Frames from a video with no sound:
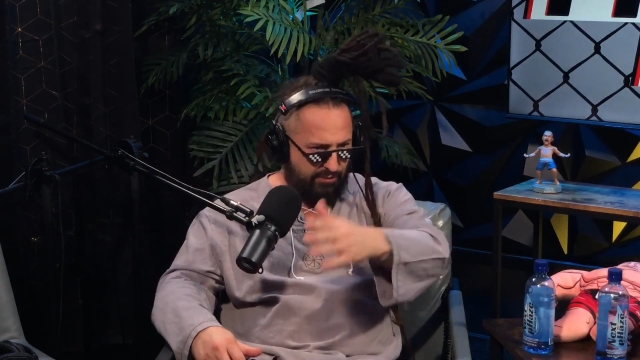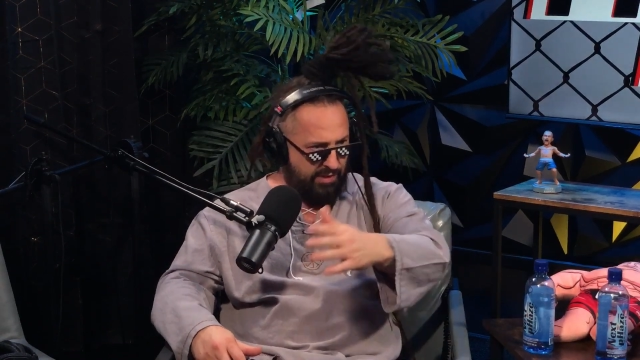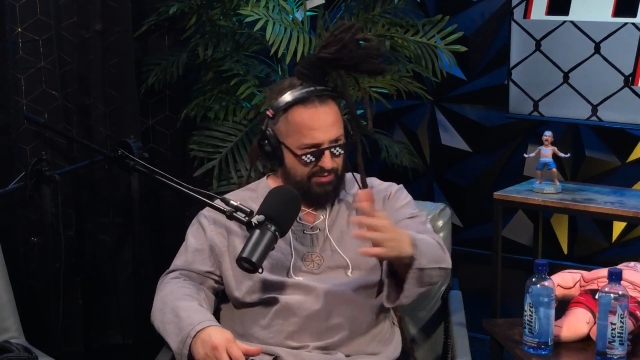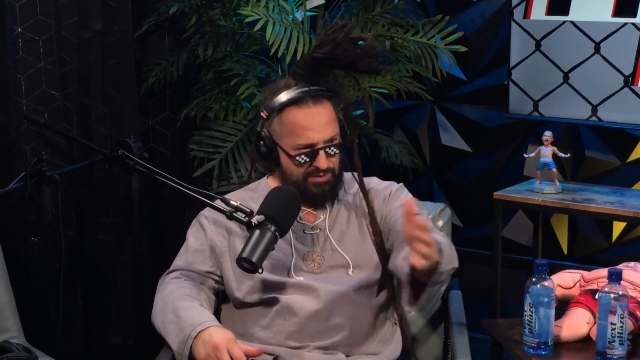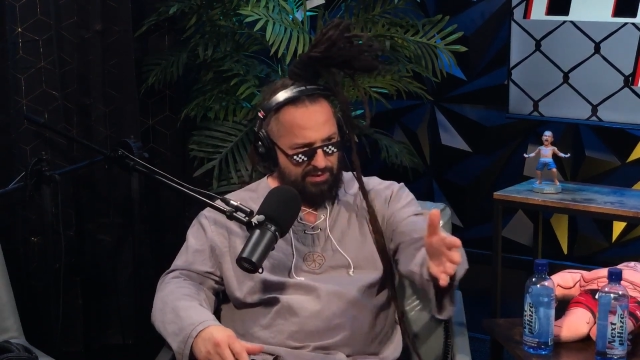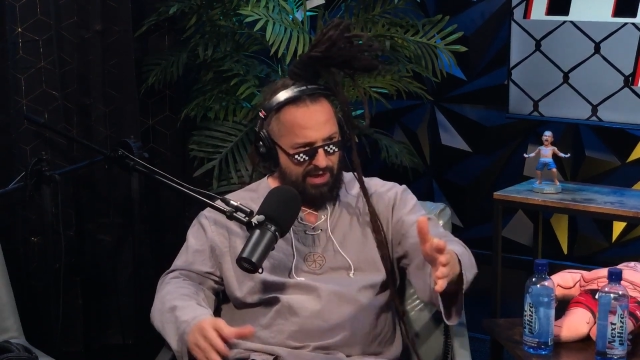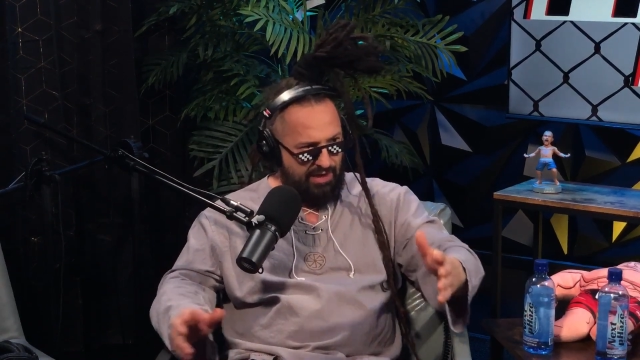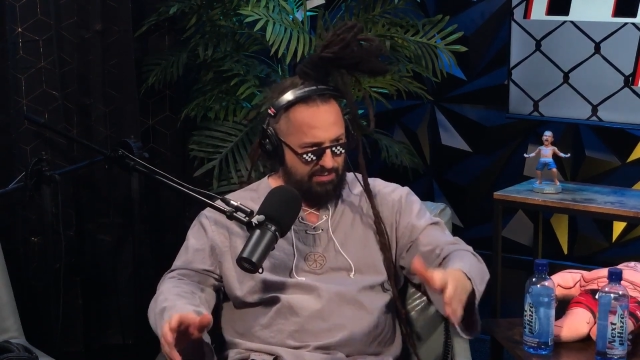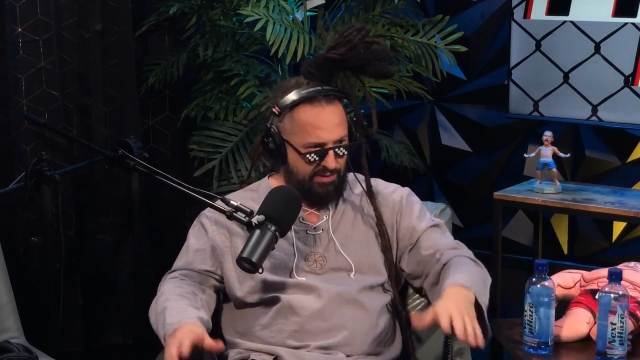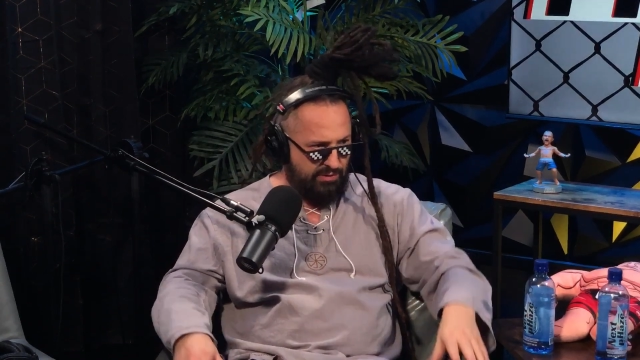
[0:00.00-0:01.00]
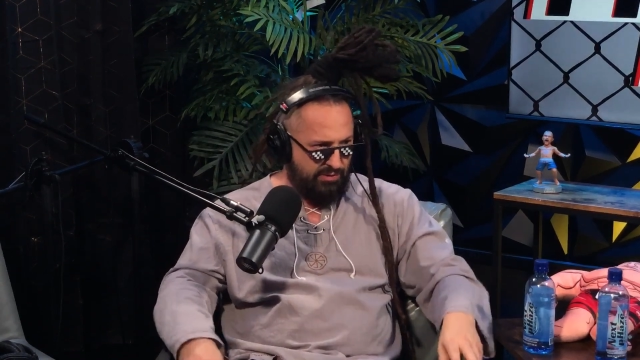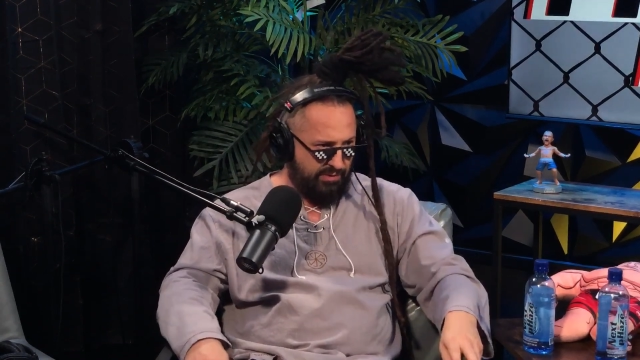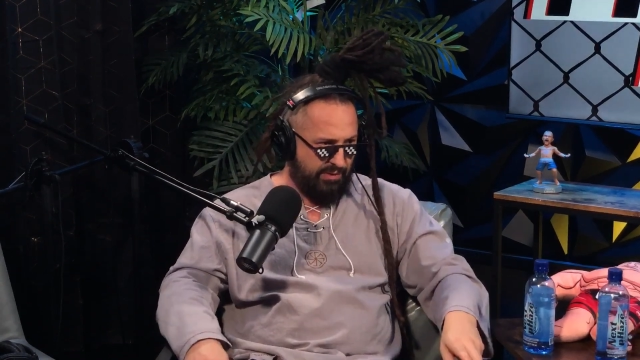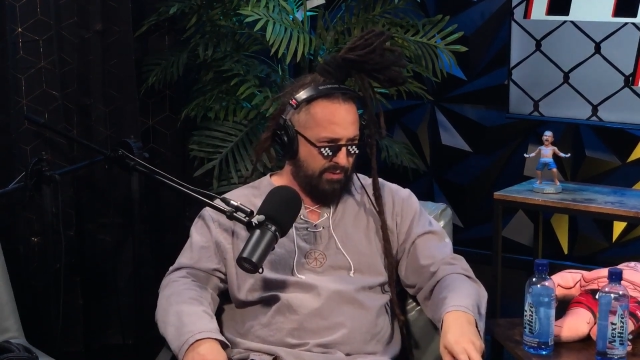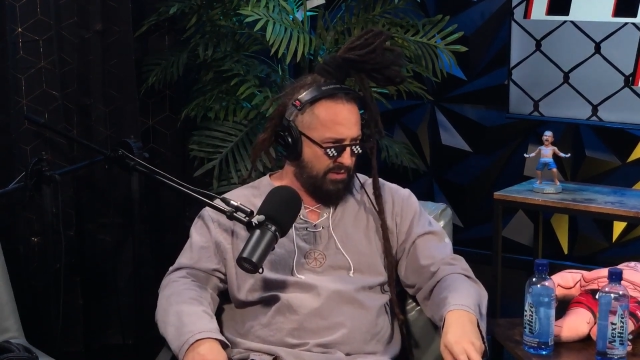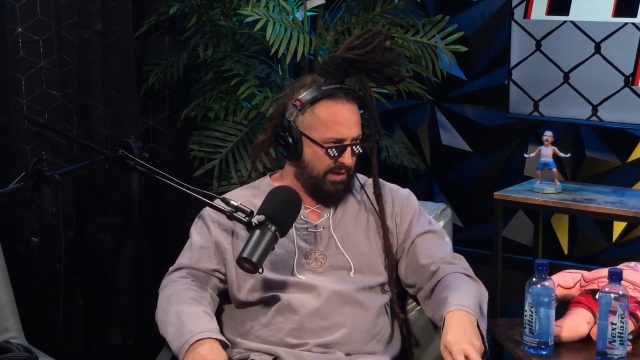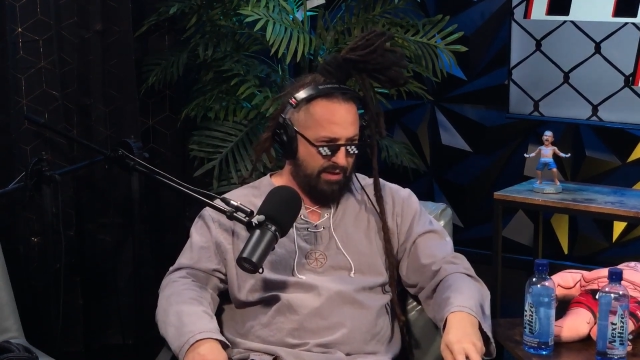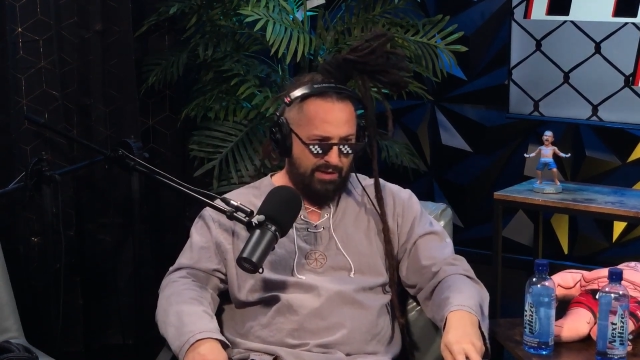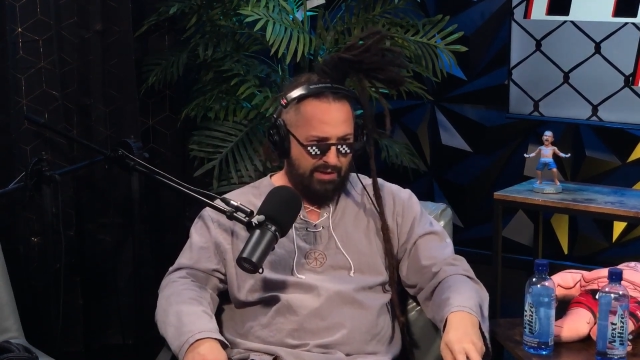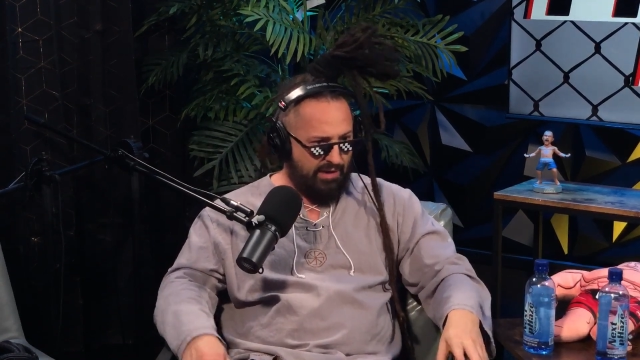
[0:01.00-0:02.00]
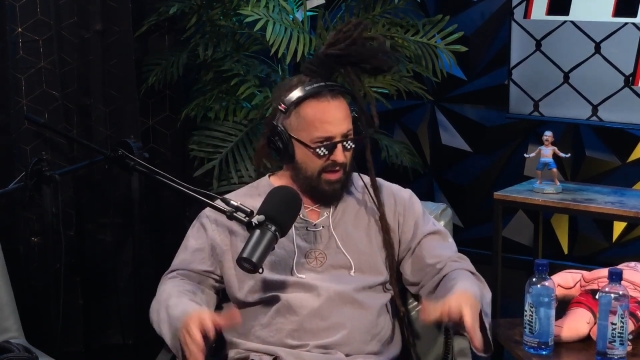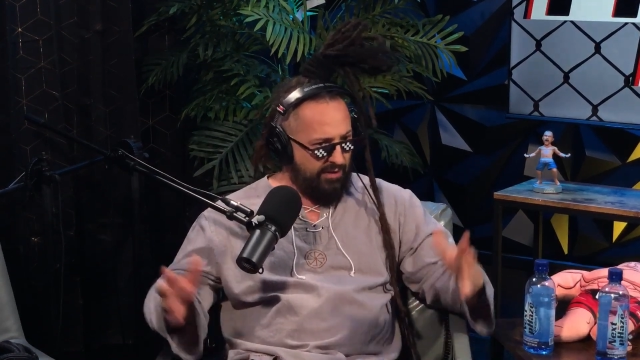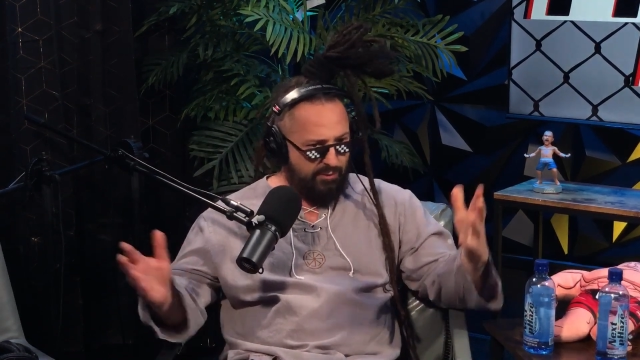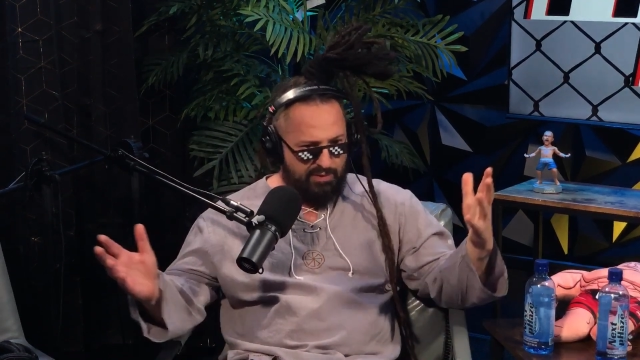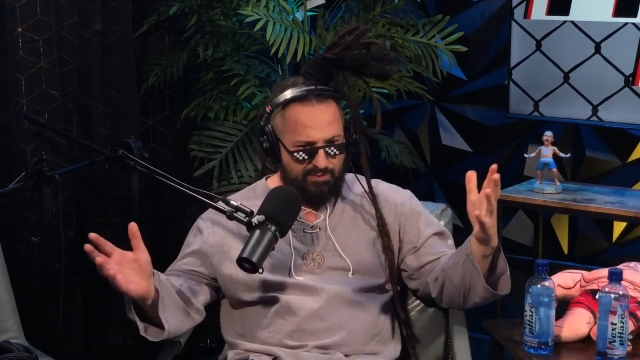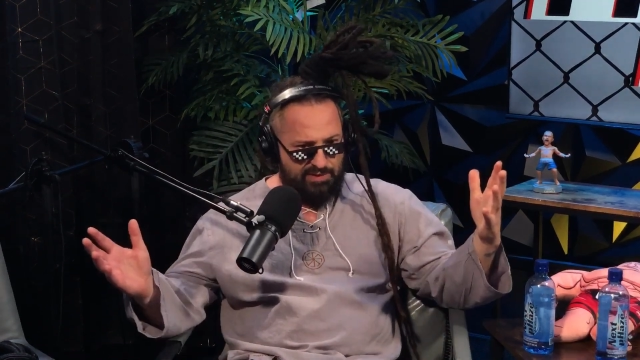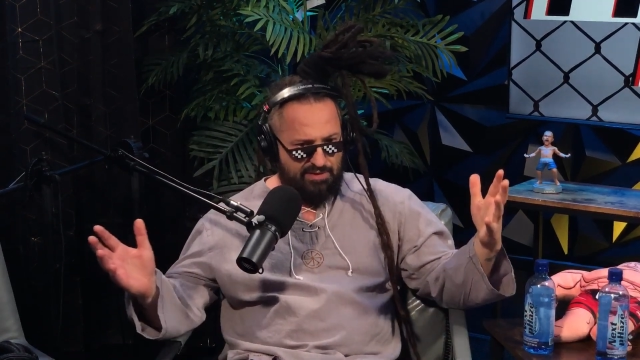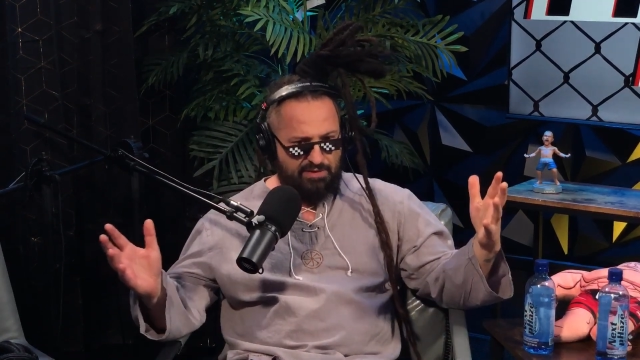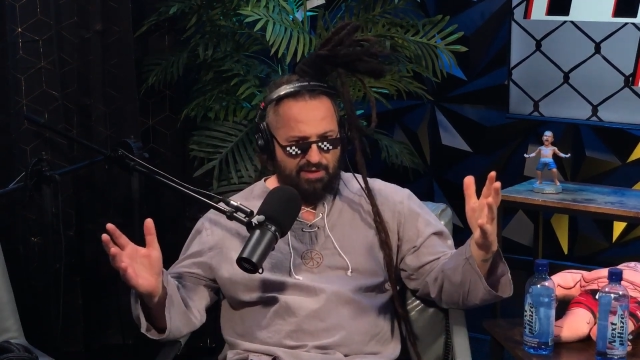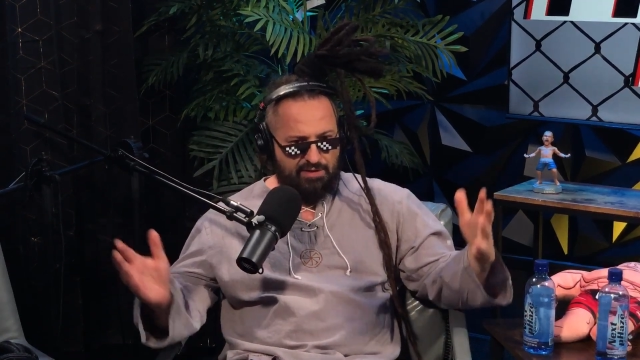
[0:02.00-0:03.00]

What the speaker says: various academies all over the world. And everybody was,